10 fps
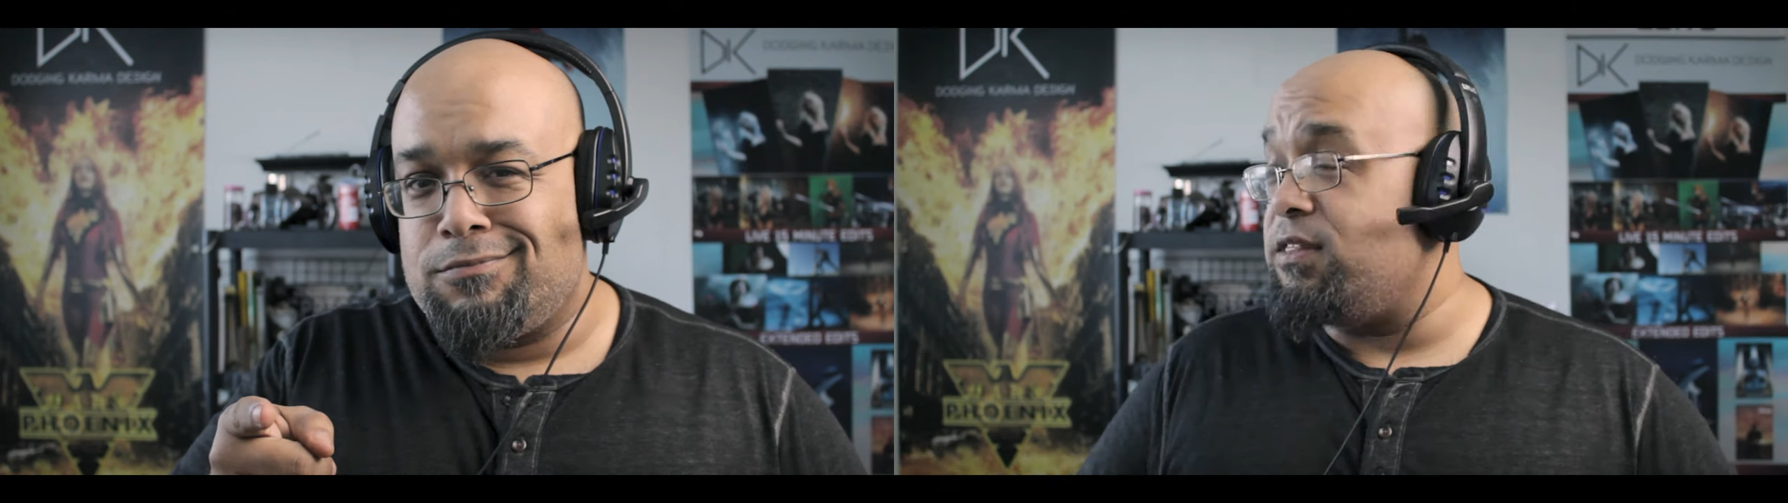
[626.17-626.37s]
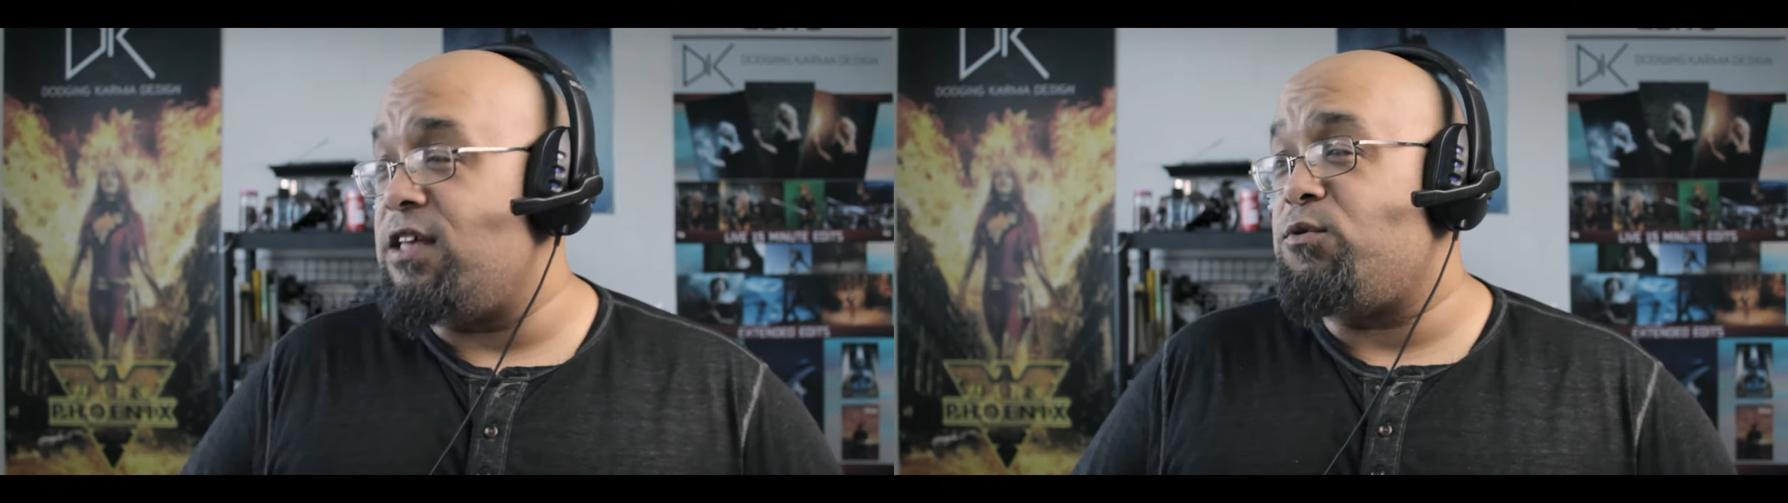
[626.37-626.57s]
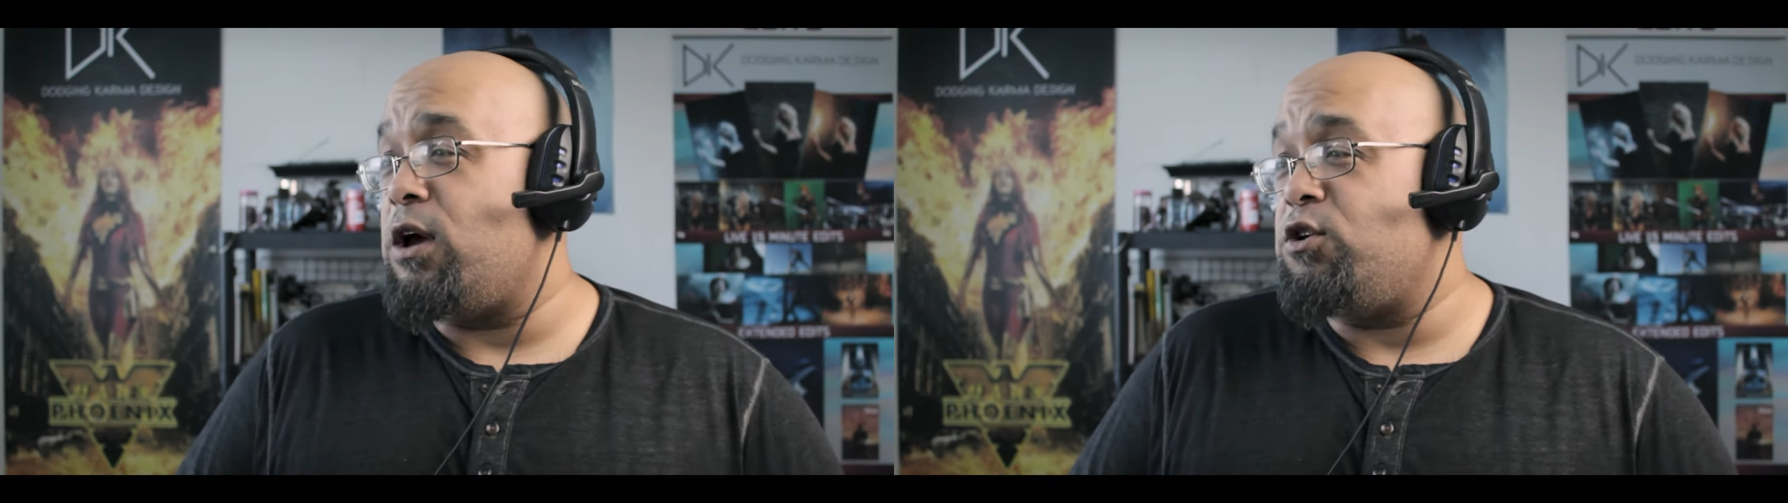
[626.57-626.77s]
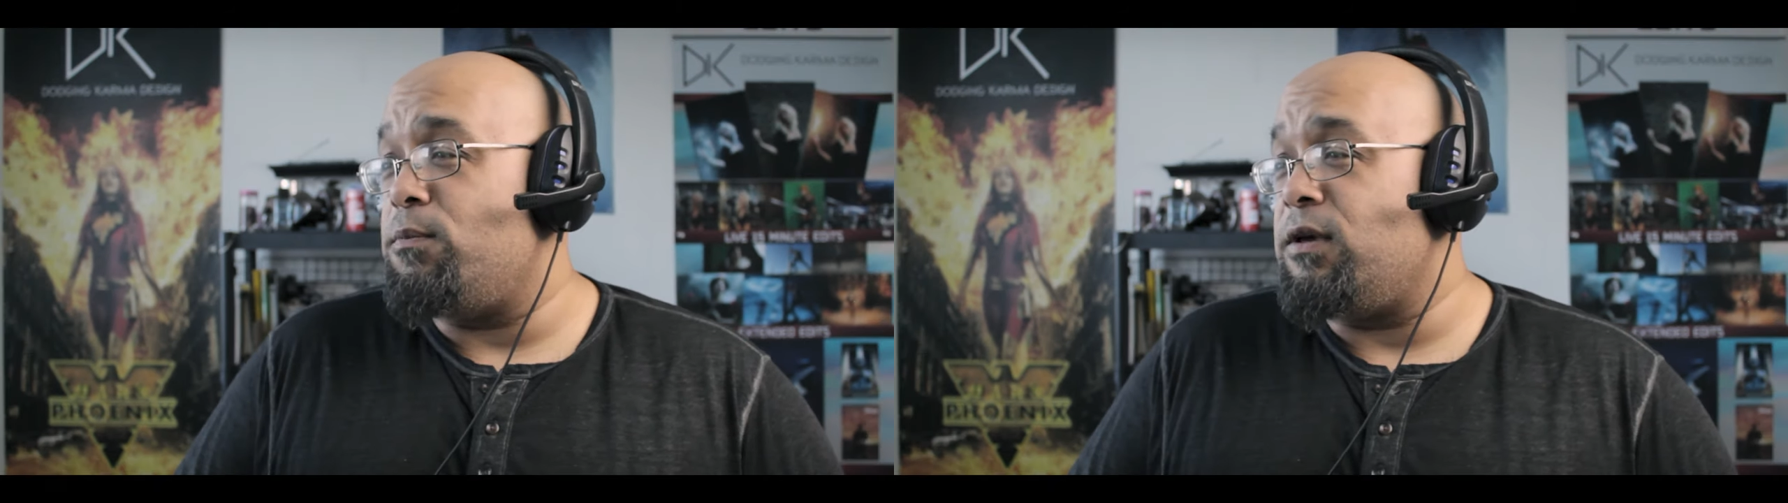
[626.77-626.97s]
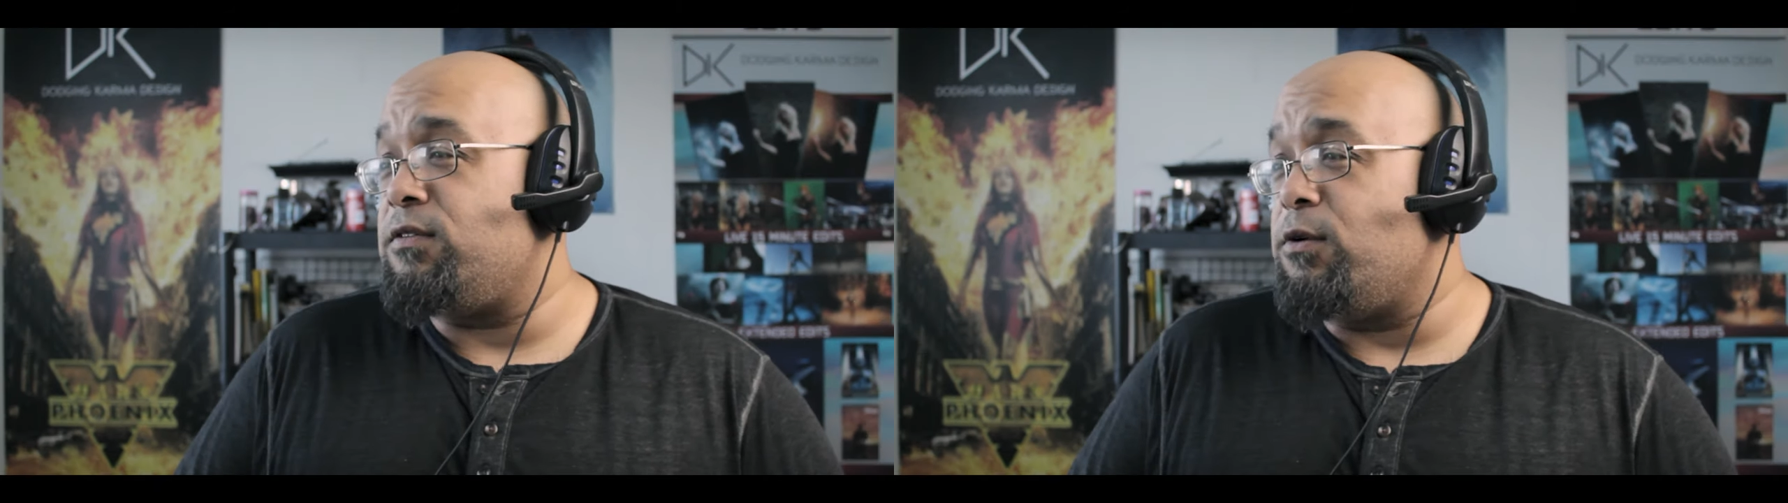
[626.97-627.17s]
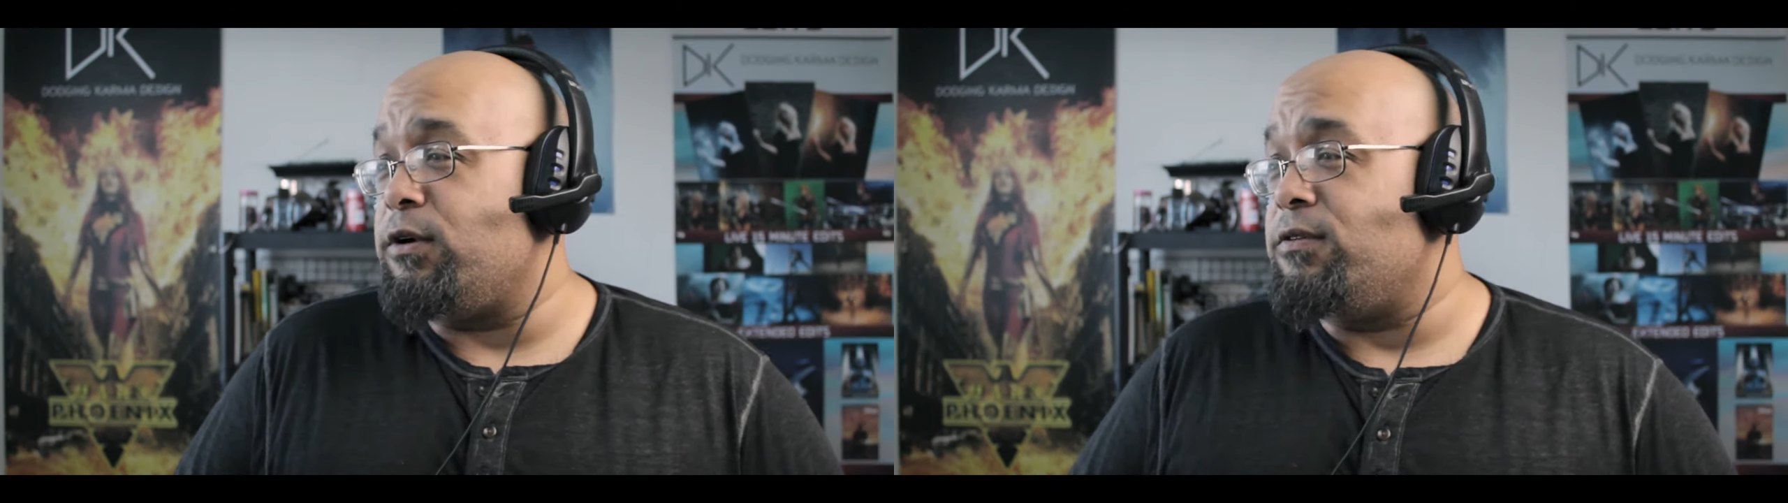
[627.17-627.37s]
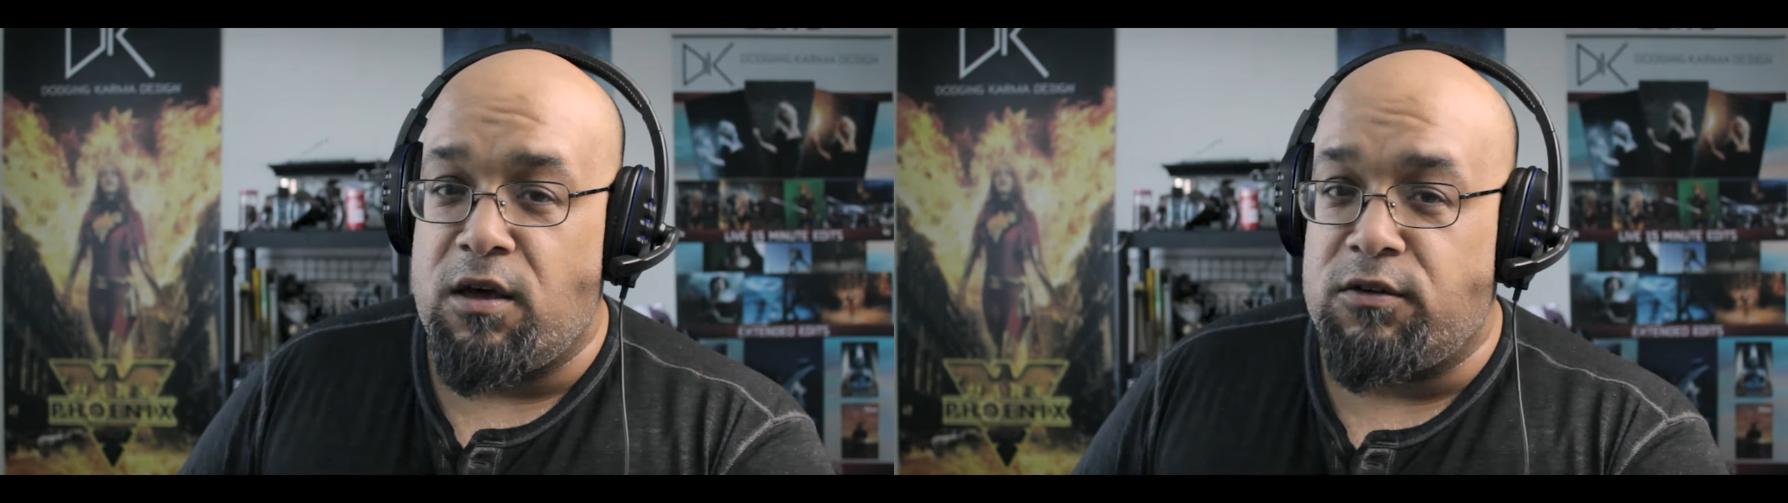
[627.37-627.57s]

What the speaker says: And that's why I don't make slogans.